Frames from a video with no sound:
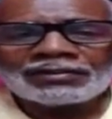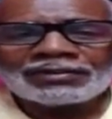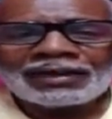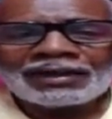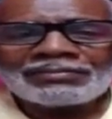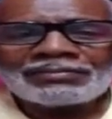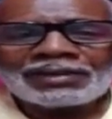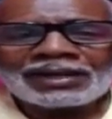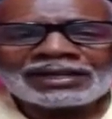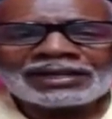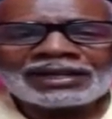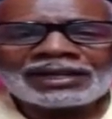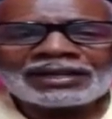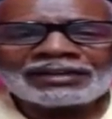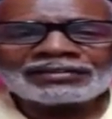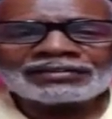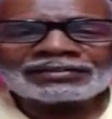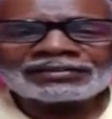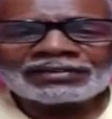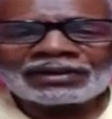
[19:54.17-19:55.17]
They made
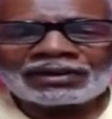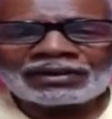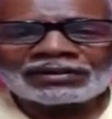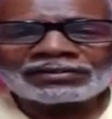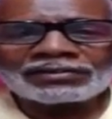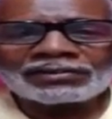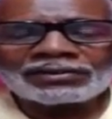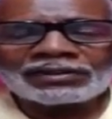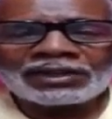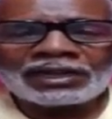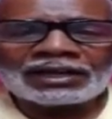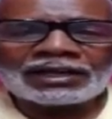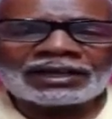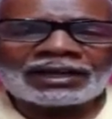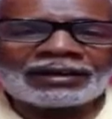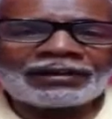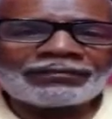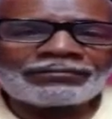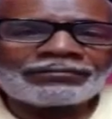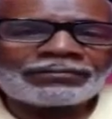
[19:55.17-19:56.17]
a sergeant that
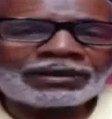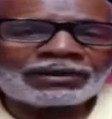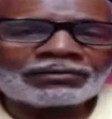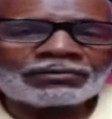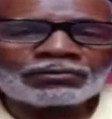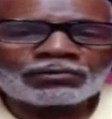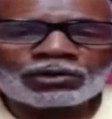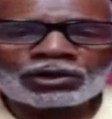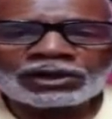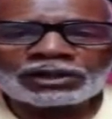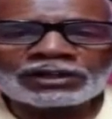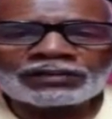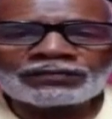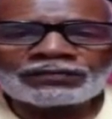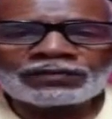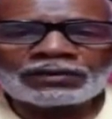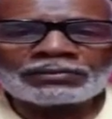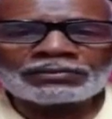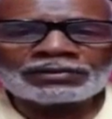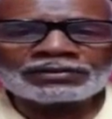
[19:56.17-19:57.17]
had been working
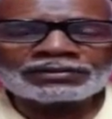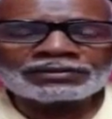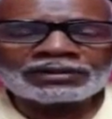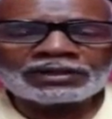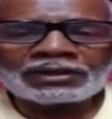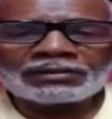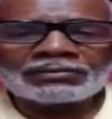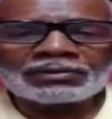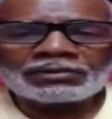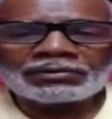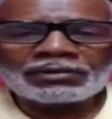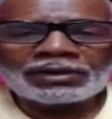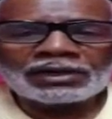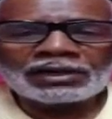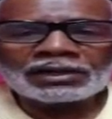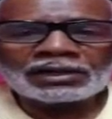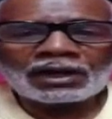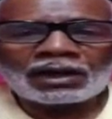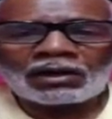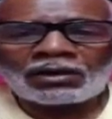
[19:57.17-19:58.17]
from the City
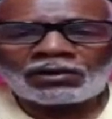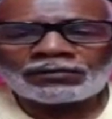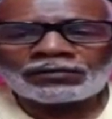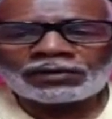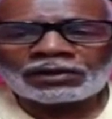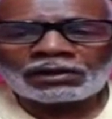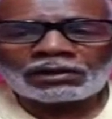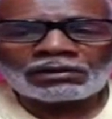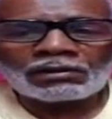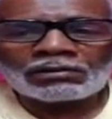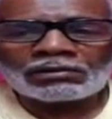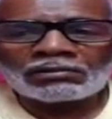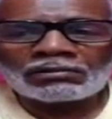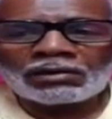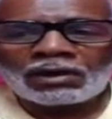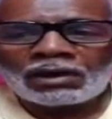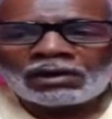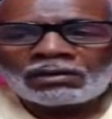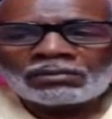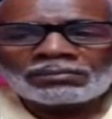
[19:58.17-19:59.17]
Meridian off and on,
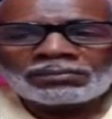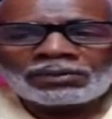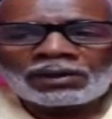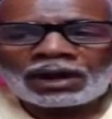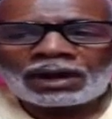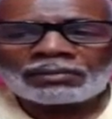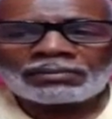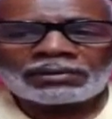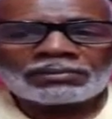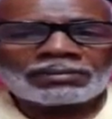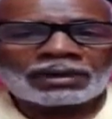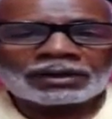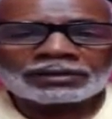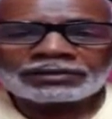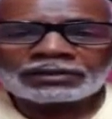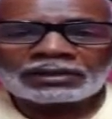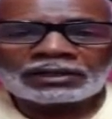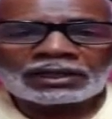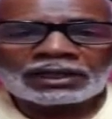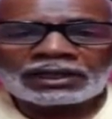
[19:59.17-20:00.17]
probably
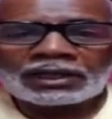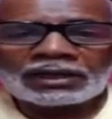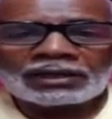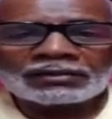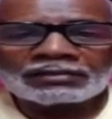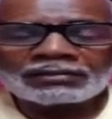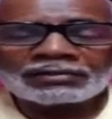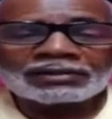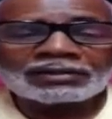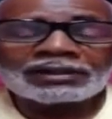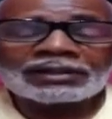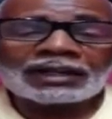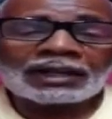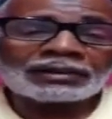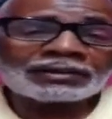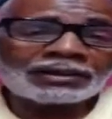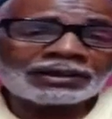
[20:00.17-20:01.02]
about the last, can I